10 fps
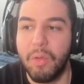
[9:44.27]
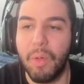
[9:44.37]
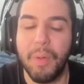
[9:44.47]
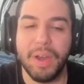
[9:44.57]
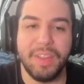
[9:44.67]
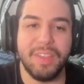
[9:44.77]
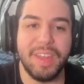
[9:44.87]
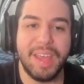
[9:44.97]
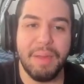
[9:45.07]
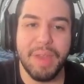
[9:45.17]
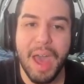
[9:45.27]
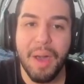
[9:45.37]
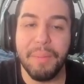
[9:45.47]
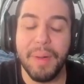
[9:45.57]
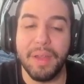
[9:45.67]
we're putting this in the game
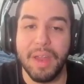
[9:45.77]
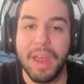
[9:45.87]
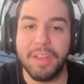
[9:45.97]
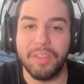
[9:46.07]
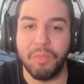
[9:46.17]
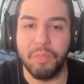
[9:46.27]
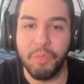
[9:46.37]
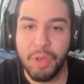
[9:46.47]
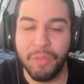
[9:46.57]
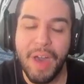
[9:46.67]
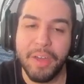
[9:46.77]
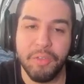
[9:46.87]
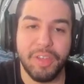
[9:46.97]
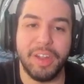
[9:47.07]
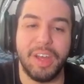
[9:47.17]
now, but its real value
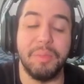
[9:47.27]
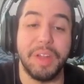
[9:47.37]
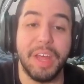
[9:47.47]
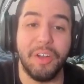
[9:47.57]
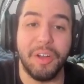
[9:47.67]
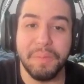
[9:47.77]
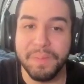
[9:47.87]
is going to come later.